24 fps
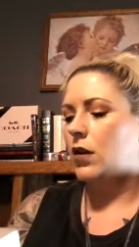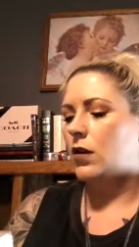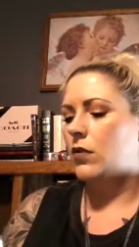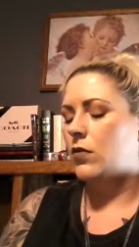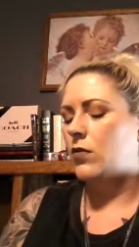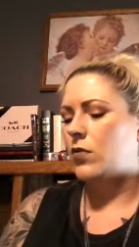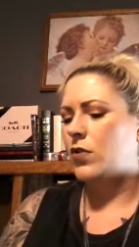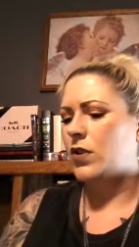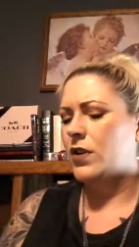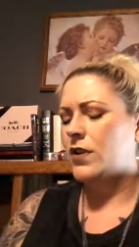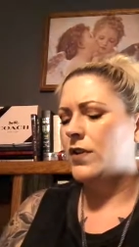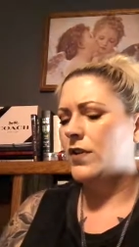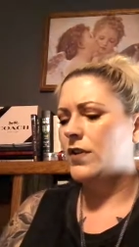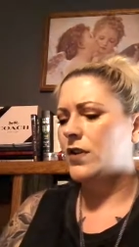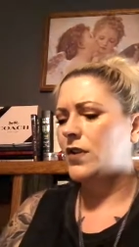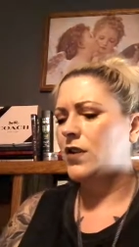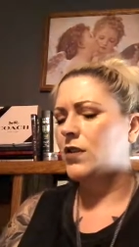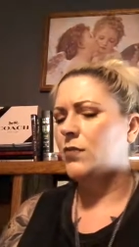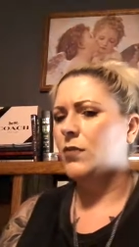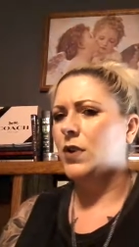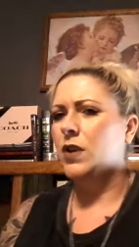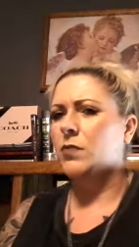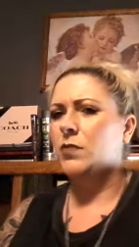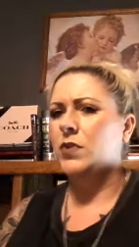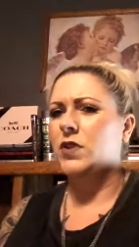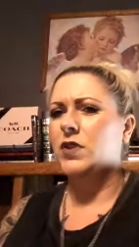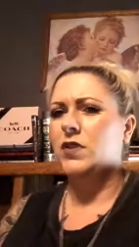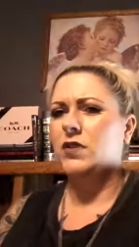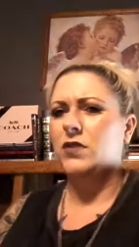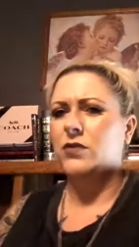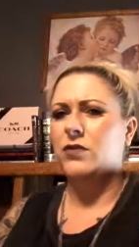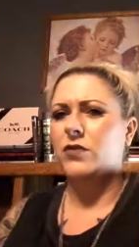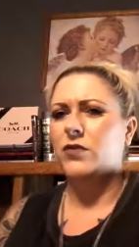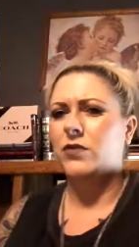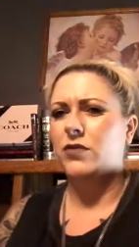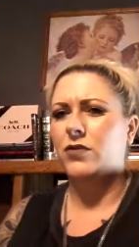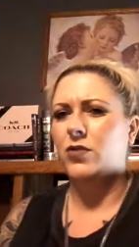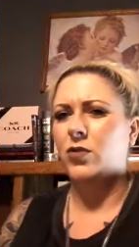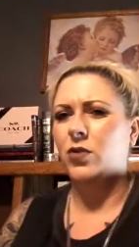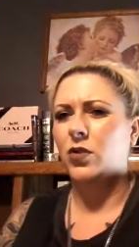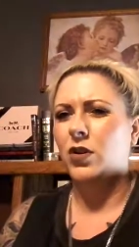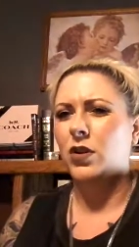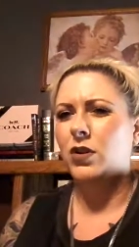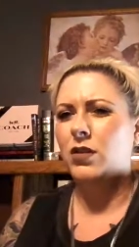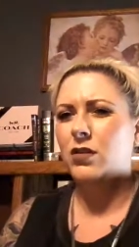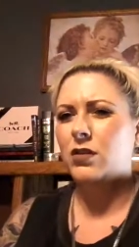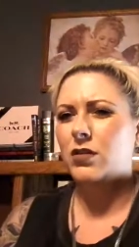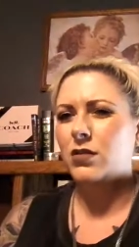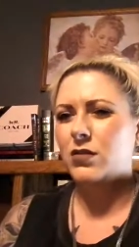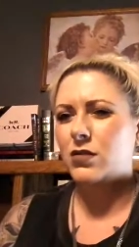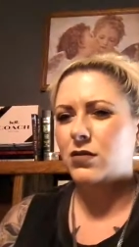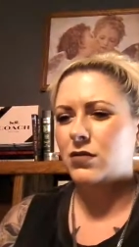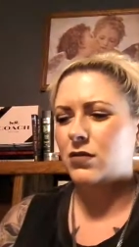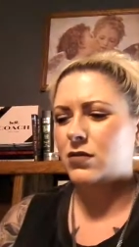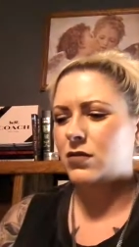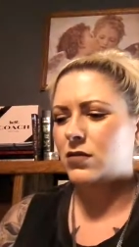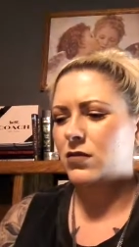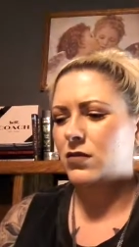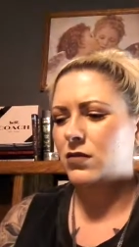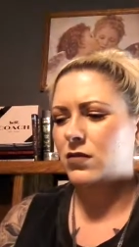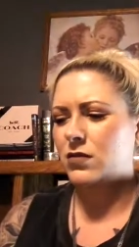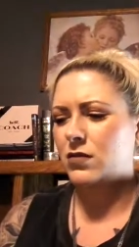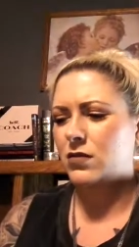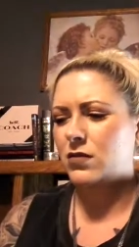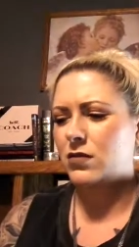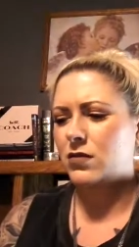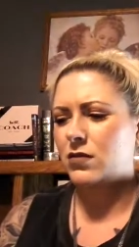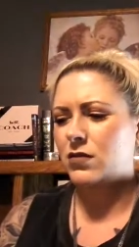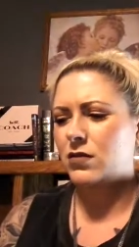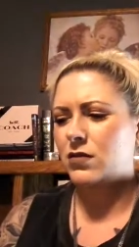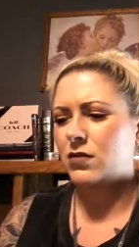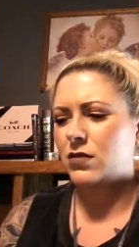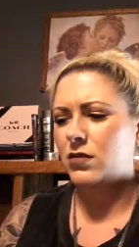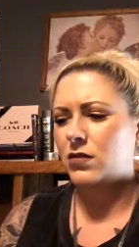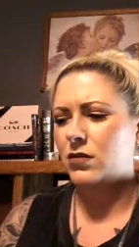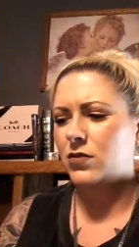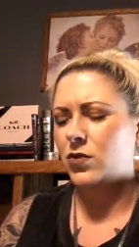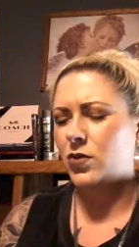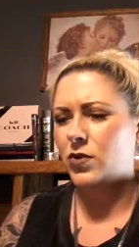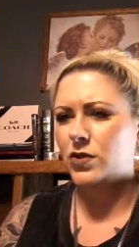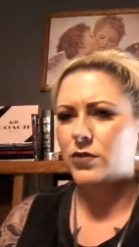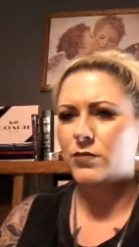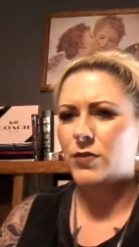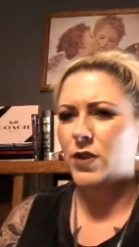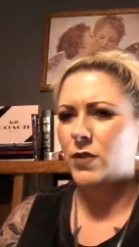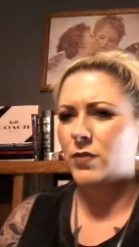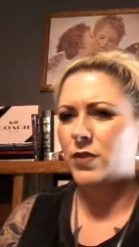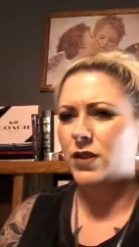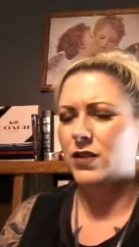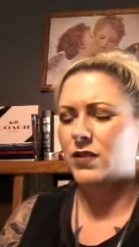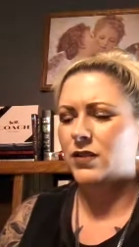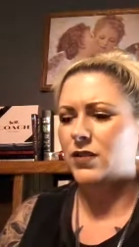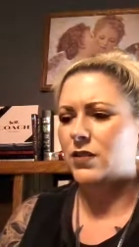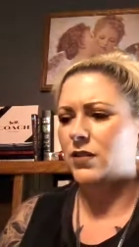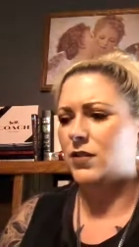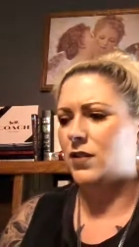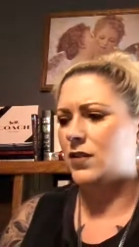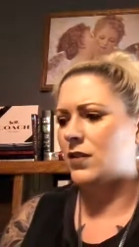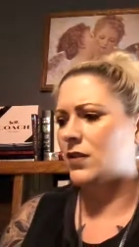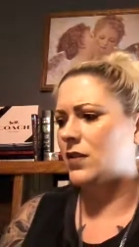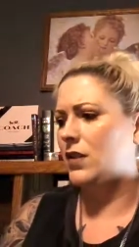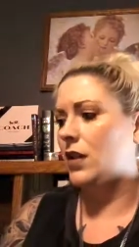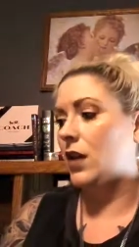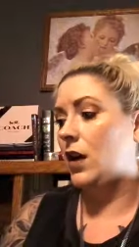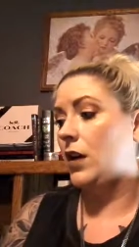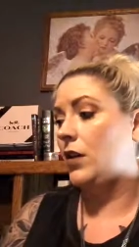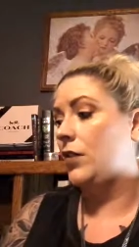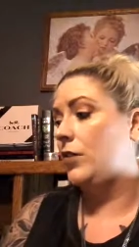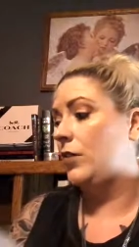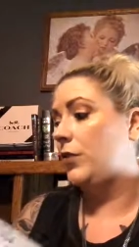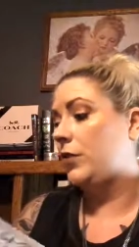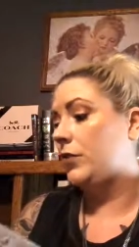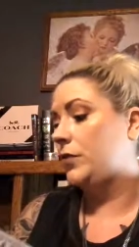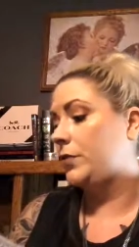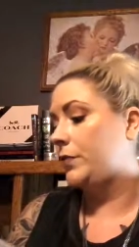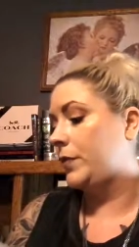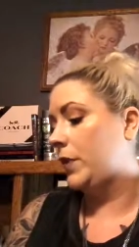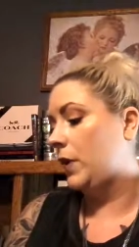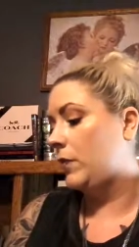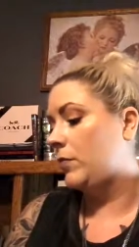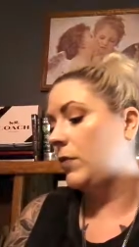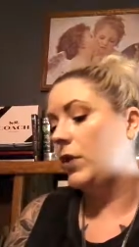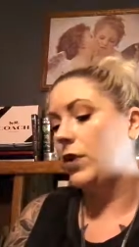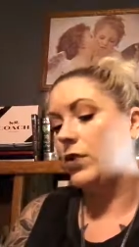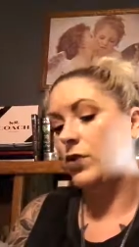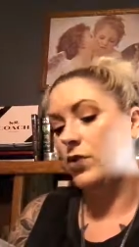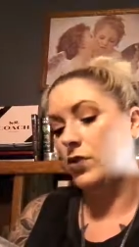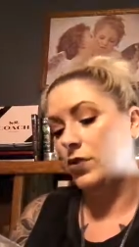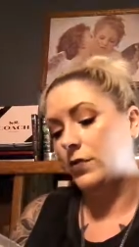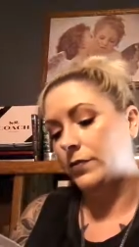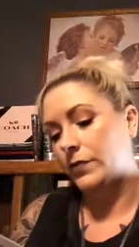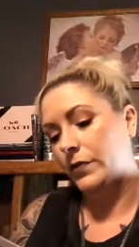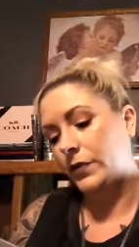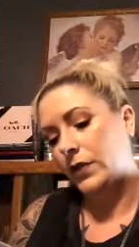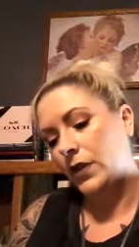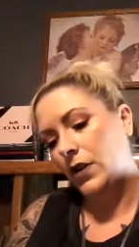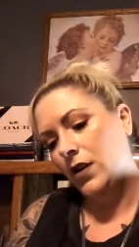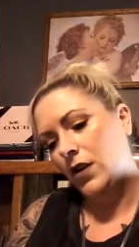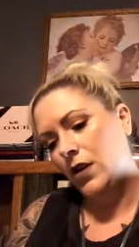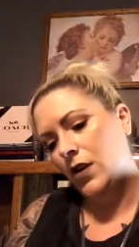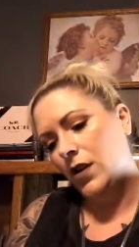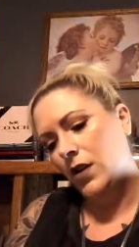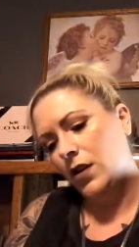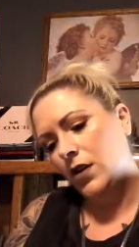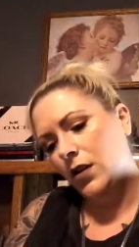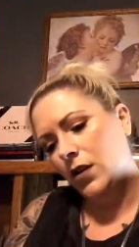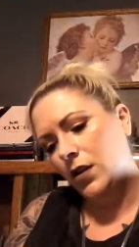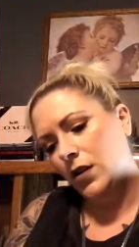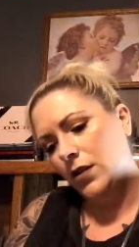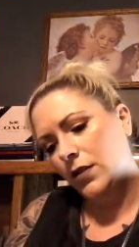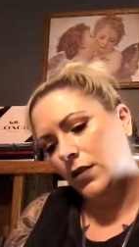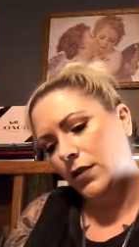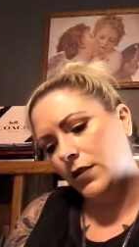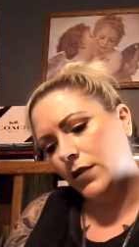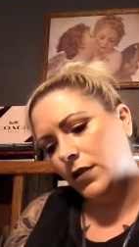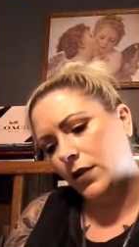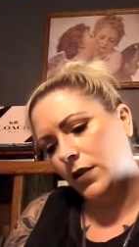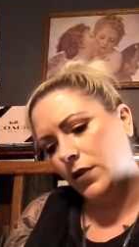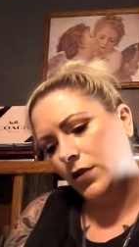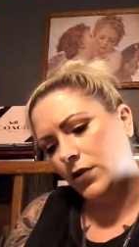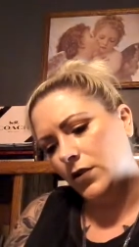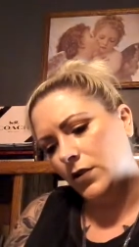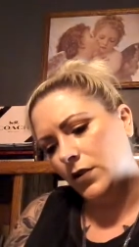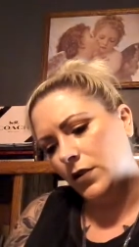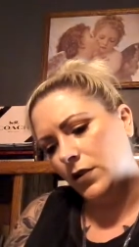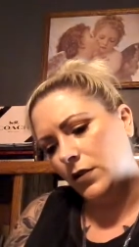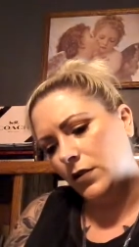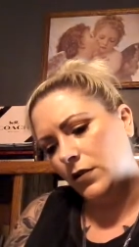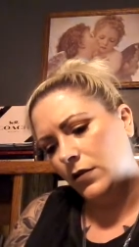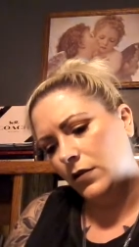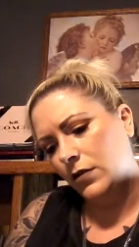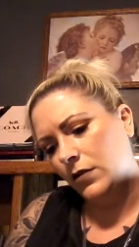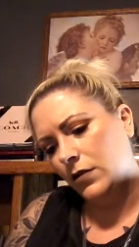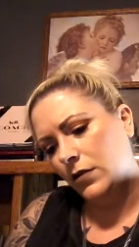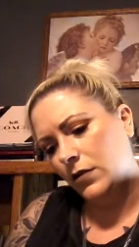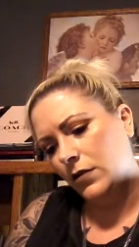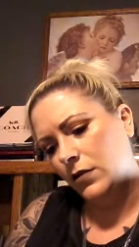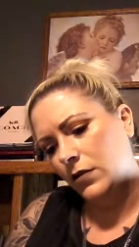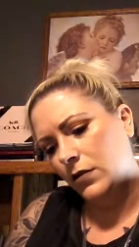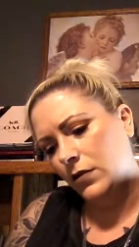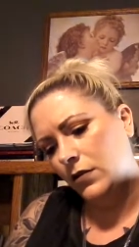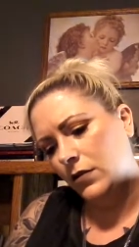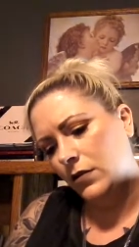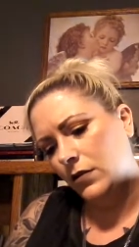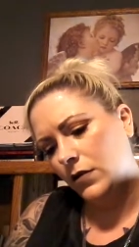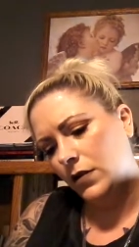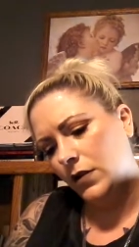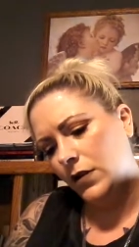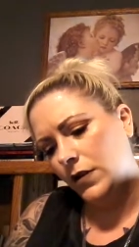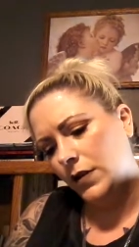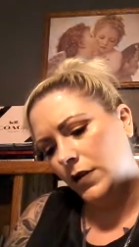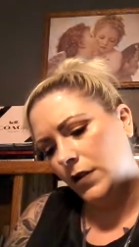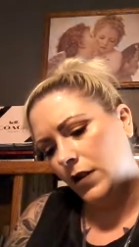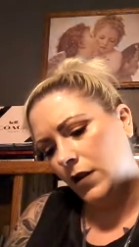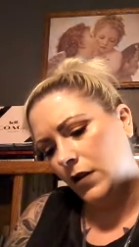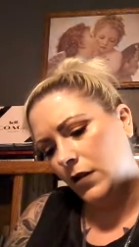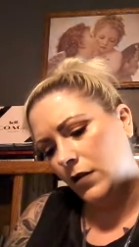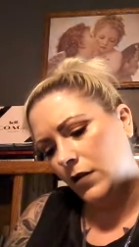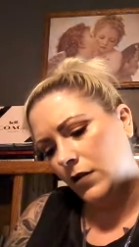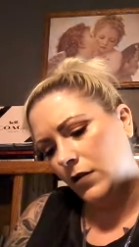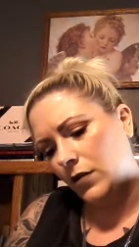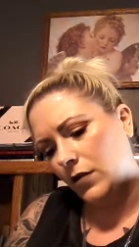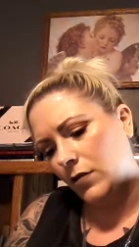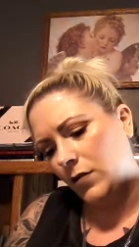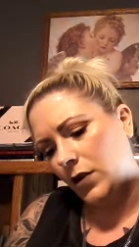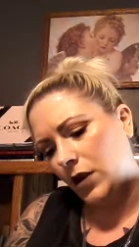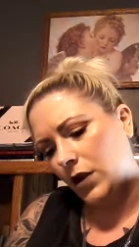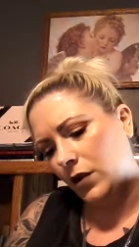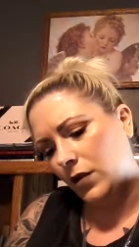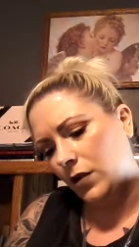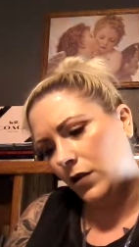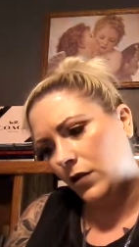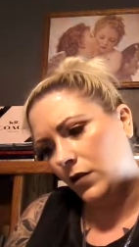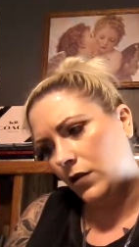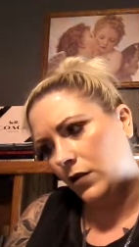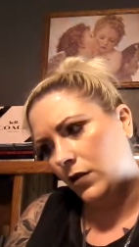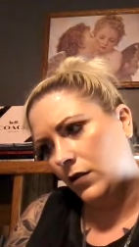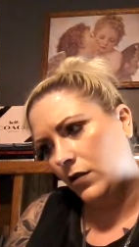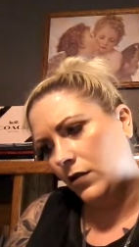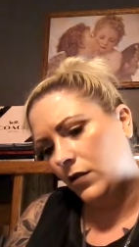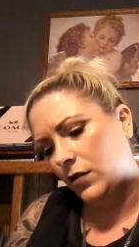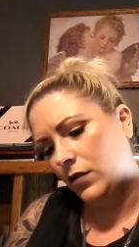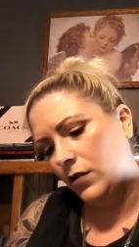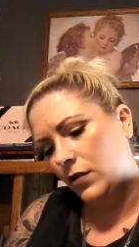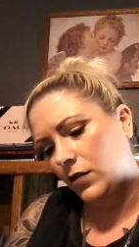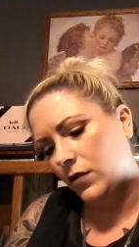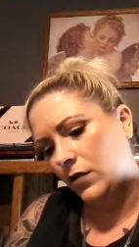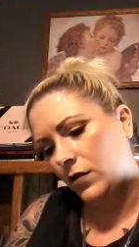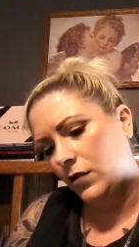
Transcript: I want to say it might be Sephora, or maybe Disney, I don't know, I'm not sure. It doesn't actually say on the back here either,